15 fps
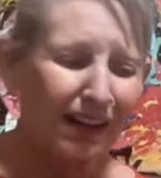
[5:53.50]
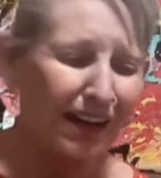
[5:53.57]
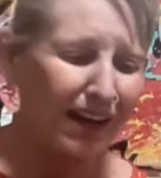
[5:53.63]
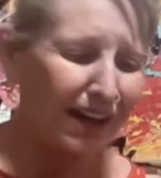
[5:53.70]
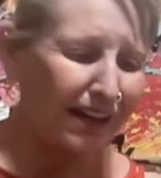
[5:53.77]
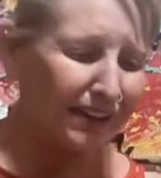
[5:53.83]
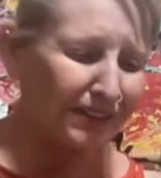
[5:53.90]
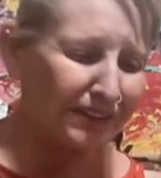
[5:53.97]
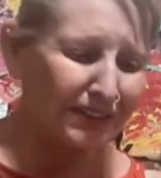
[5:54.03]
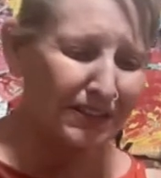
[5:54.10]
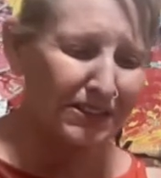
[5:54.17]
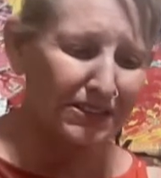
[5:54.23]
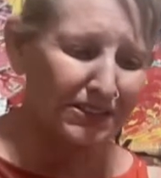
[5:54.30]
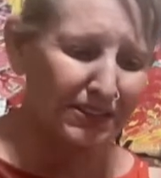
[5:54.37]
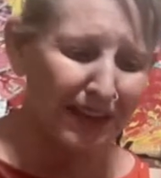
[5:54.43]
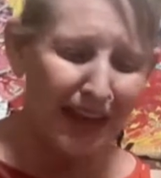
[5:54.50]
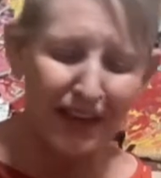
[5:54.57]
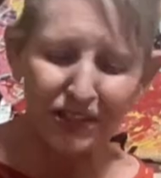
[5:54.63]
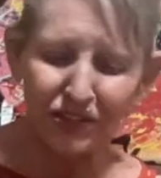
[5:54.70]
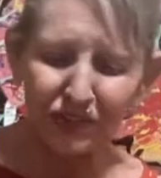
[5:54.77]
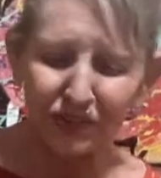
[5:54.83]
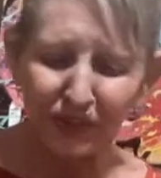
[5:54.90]
uh, these
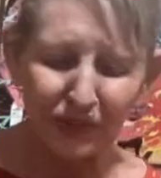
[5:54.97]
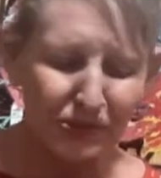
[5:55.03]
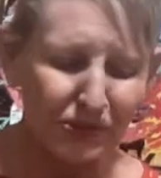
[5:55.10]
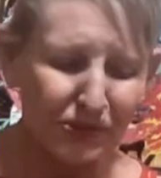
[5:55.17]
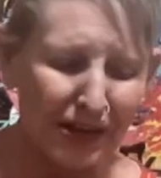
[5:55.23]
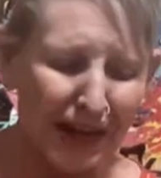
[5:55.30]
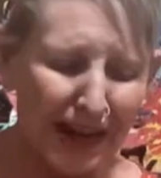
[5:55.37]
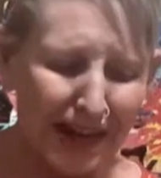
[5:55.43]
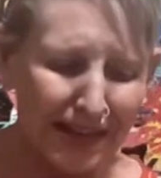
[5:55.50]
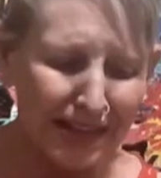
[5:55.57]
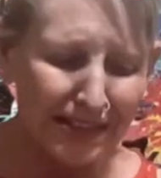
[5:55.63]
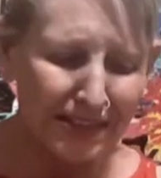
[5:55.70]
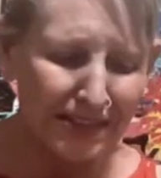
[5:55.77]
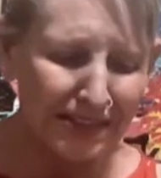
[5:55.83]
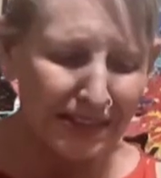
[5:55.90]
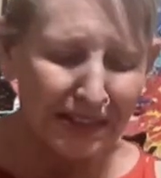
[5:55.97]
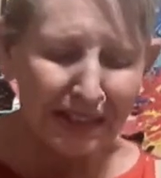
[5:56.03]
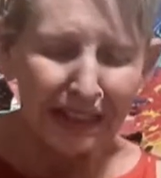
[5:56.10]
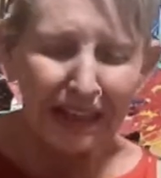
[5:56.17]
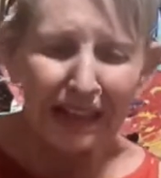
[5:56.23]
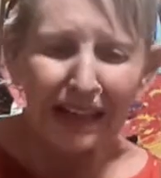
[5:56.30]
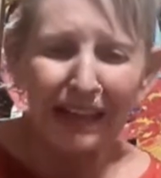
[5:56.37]
last few days
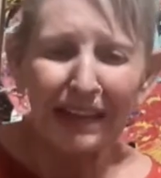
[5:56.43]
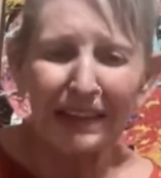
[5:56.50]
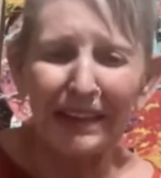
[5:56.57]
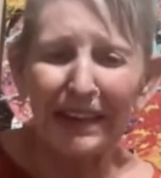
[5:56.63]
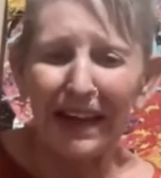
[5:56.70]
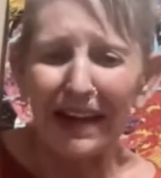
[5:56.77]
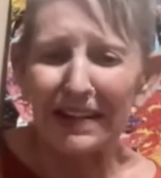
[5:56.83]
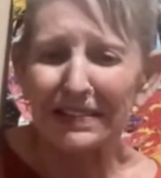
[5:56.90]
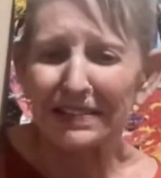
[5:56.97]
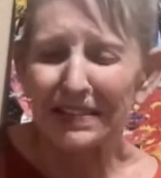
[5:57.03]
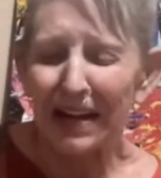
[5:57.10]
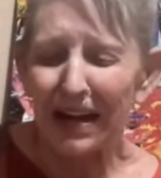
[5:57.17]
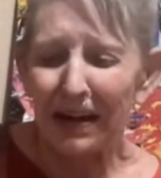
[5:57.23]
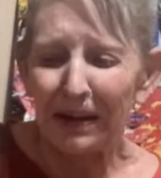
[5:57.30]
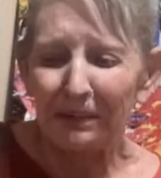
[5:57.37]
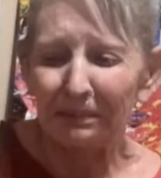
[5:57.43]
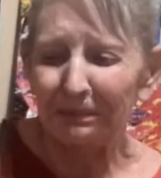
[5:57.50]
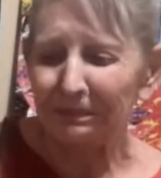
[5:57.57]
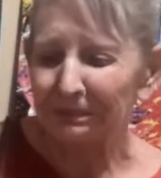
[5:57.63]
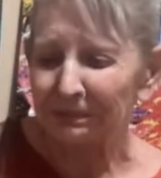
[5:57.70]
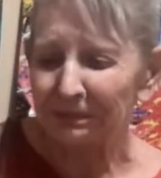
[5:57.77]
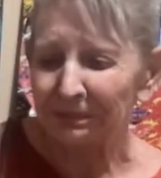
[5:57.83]
that. Um,